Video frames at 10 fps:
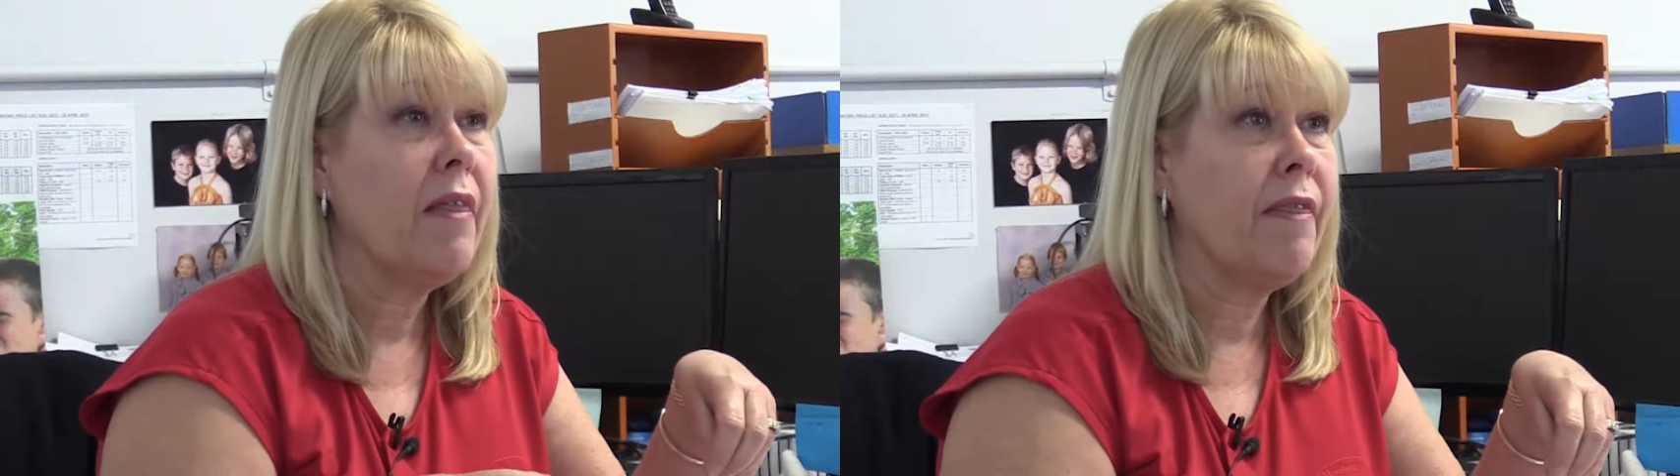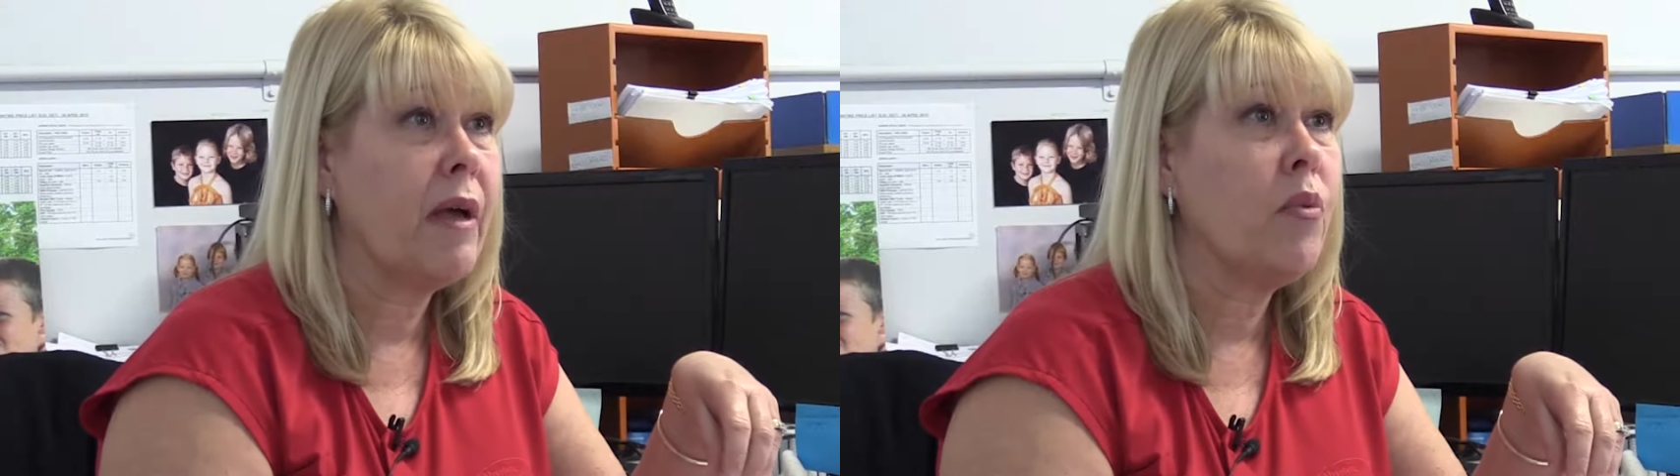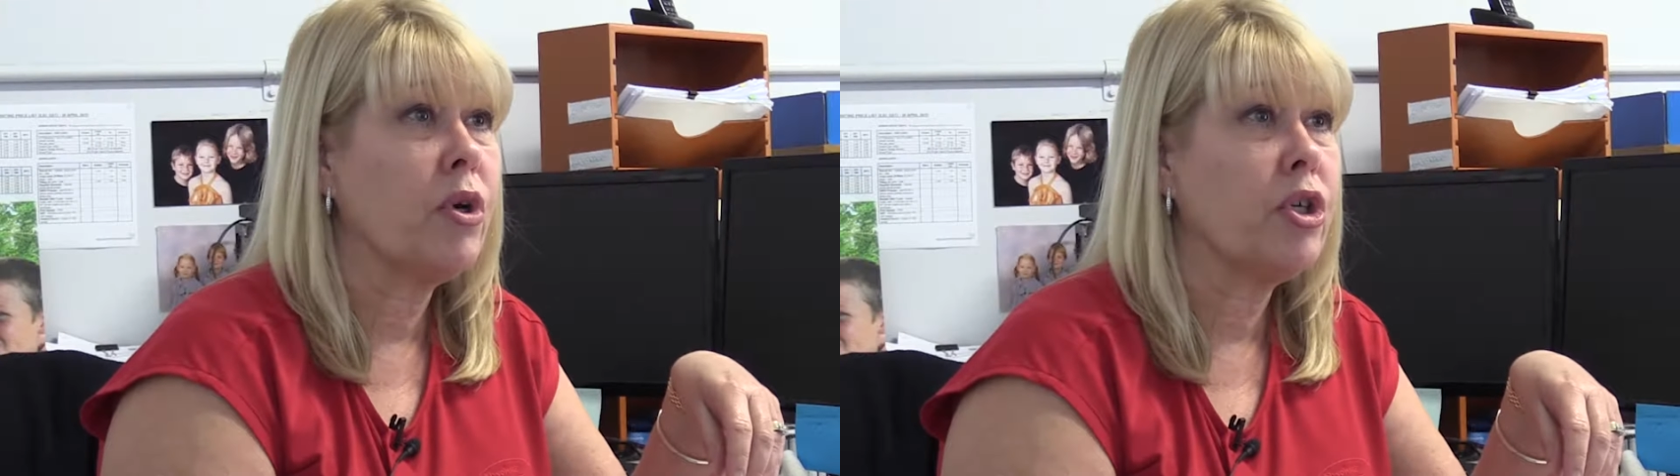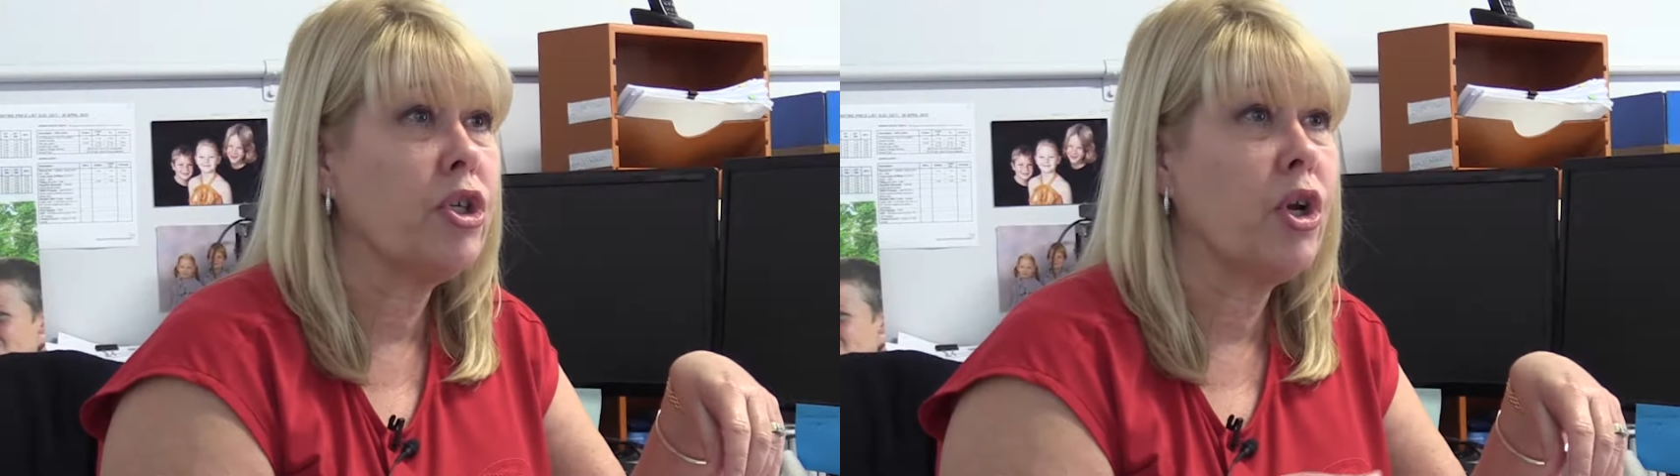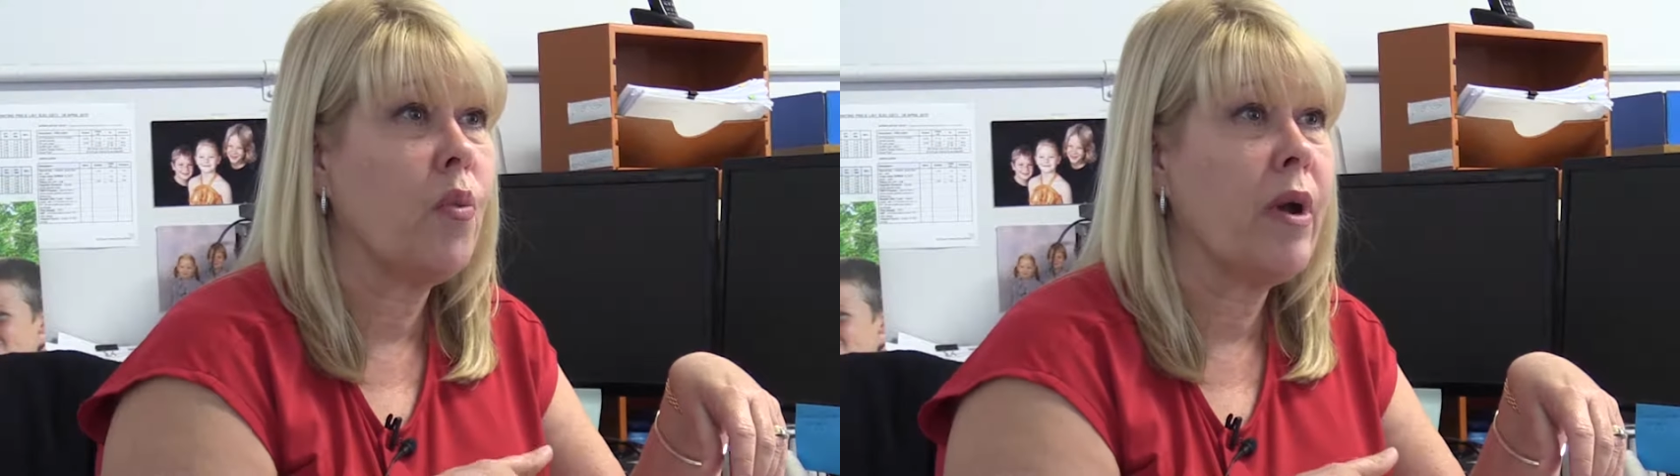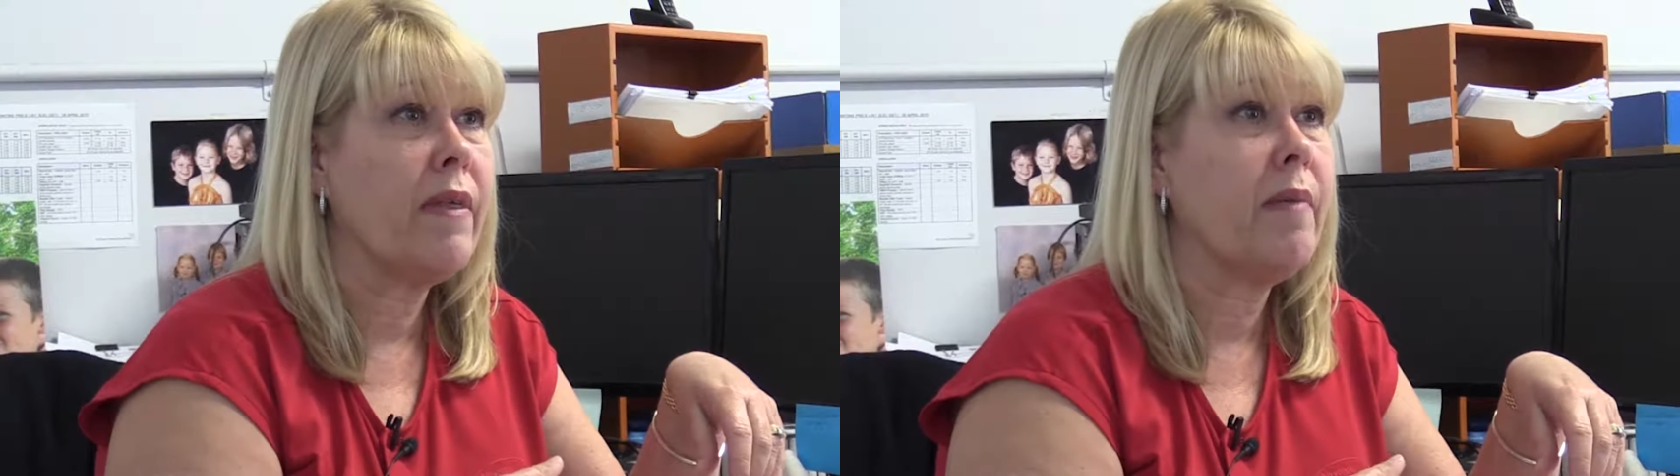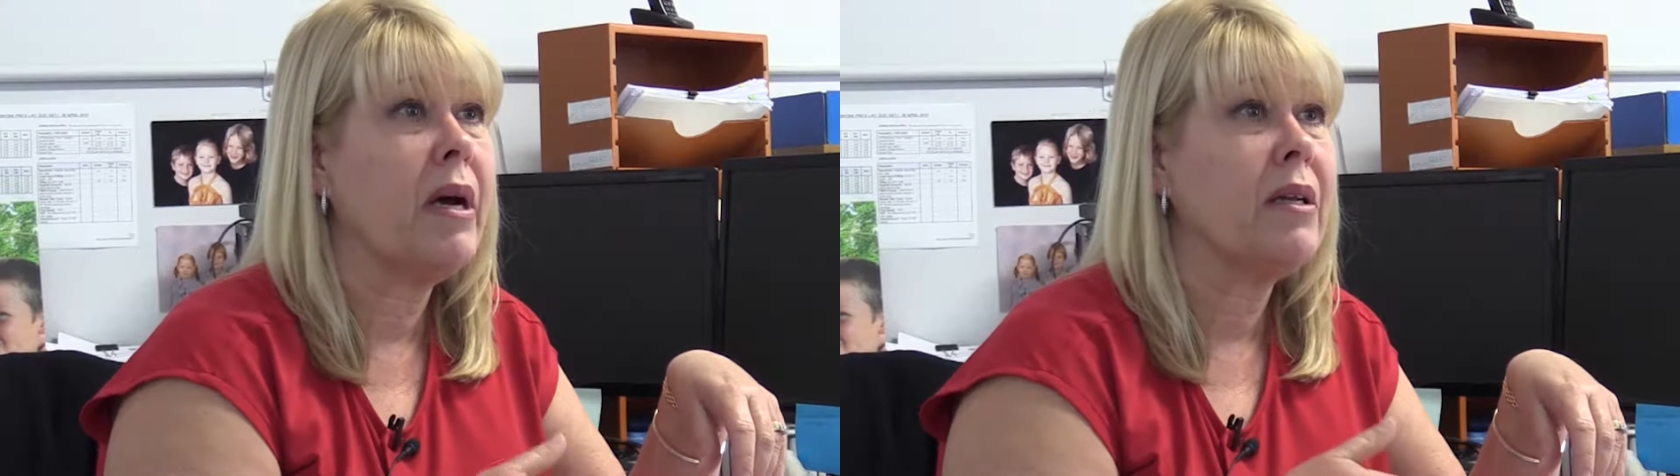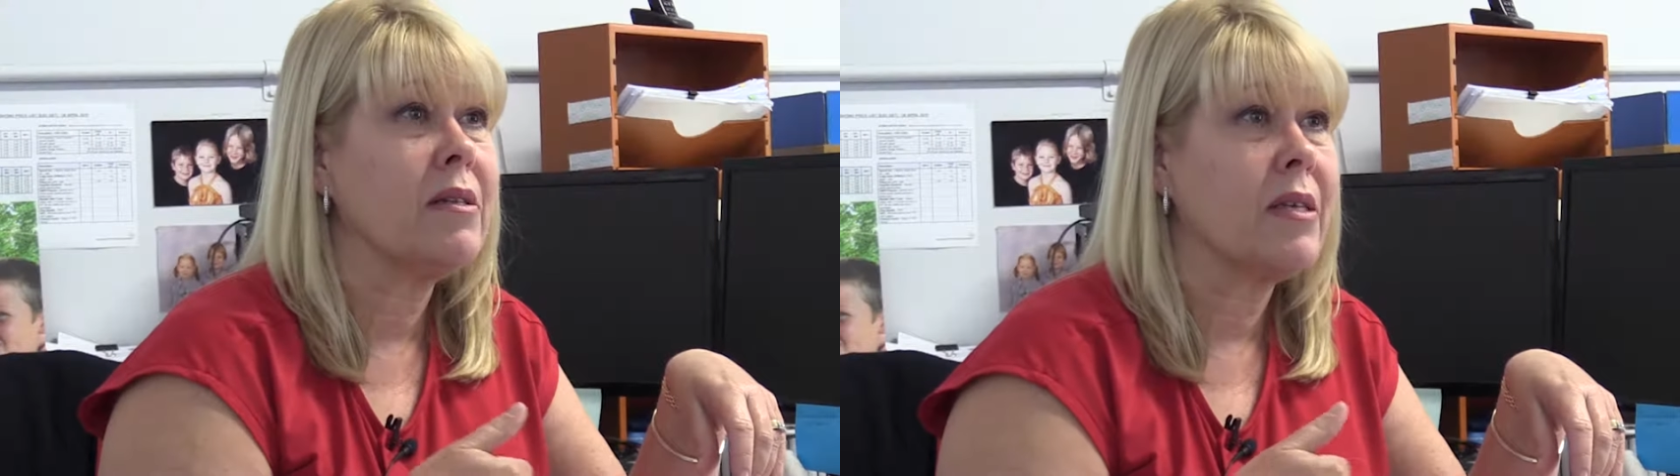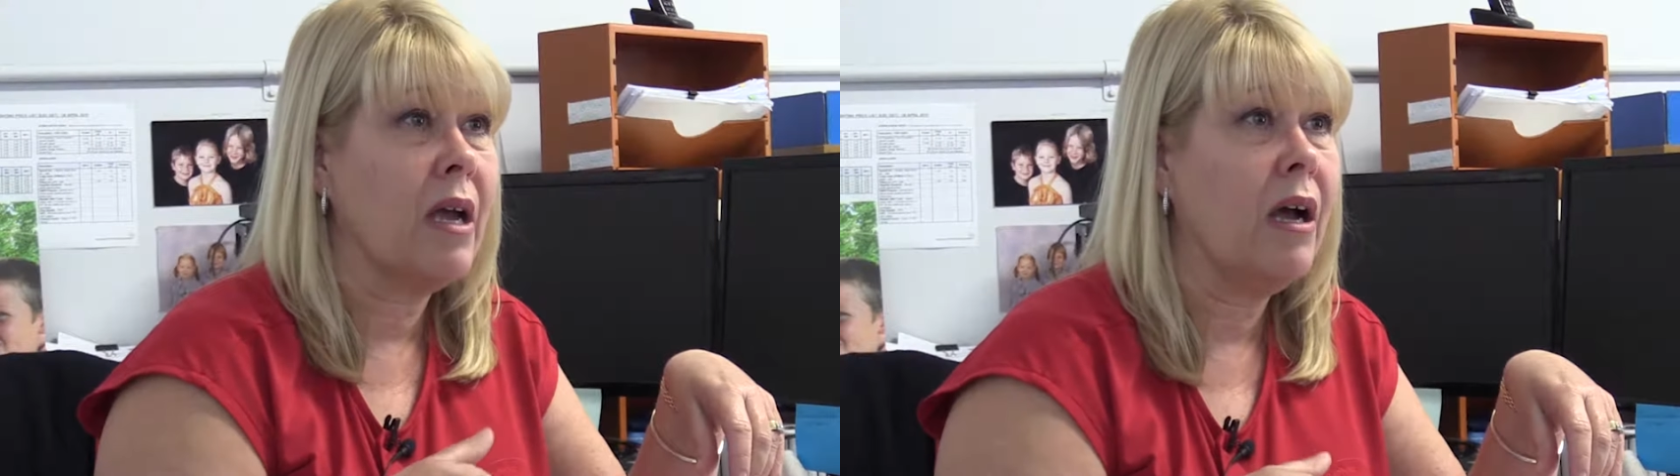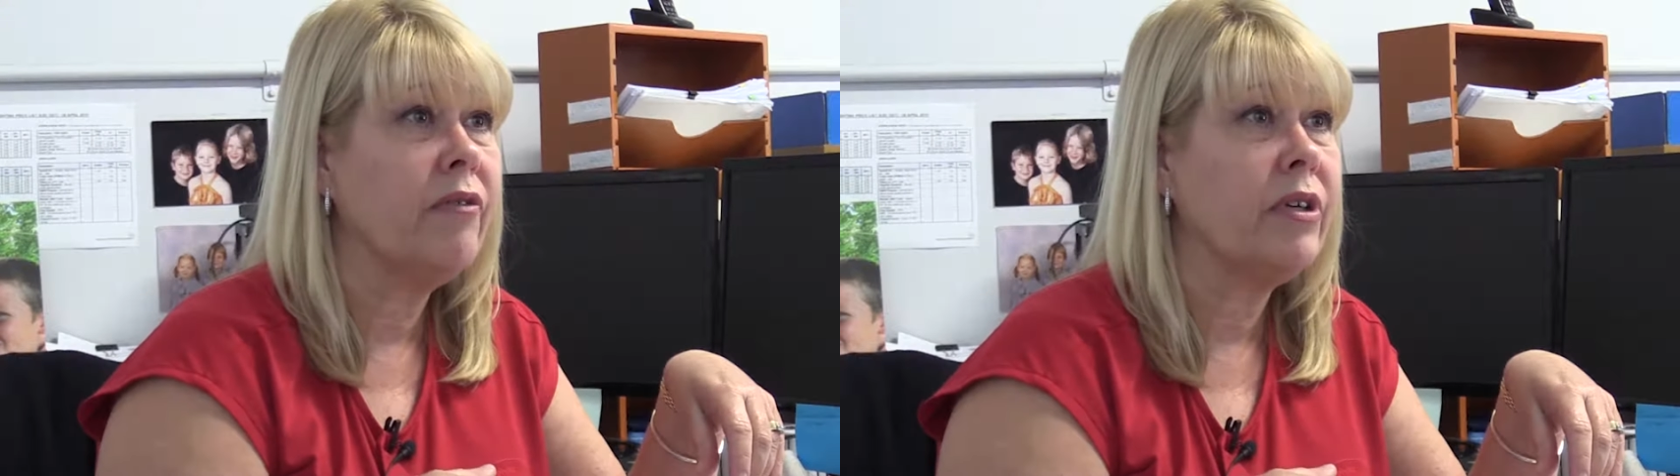they want a shirt where their buttons are
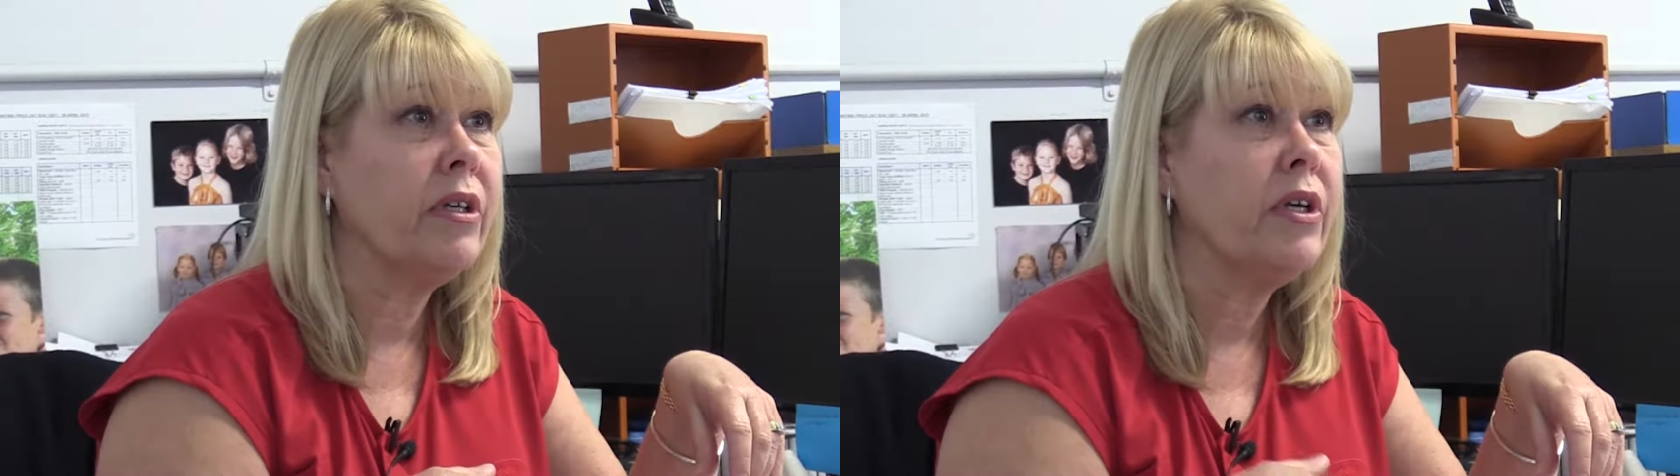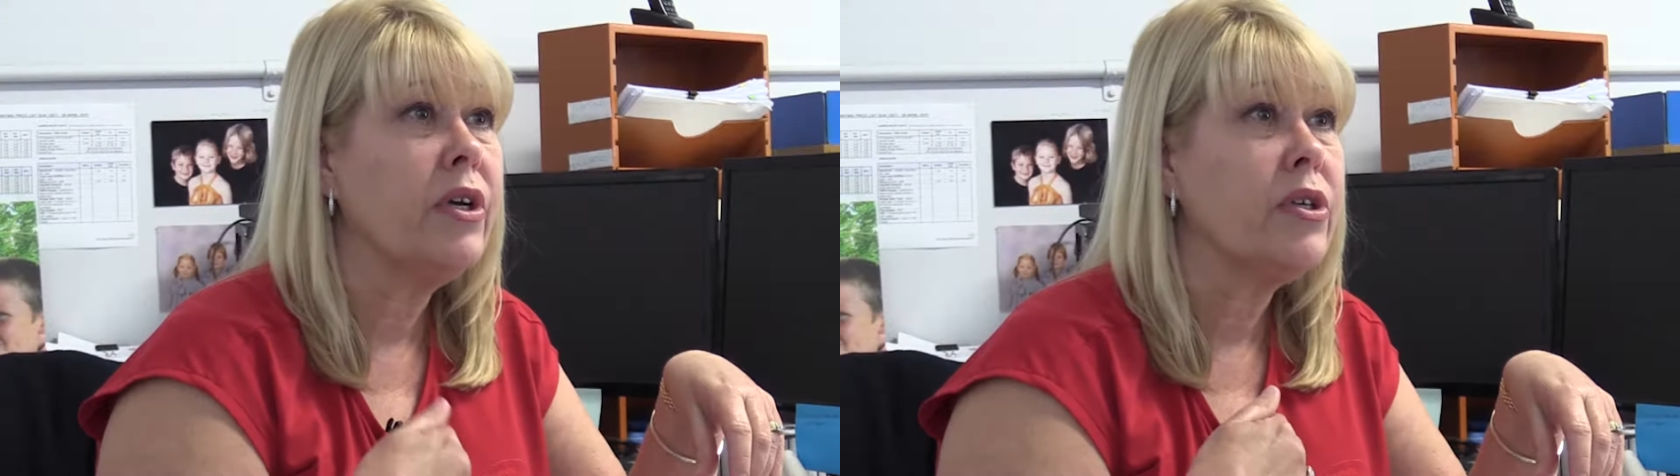covered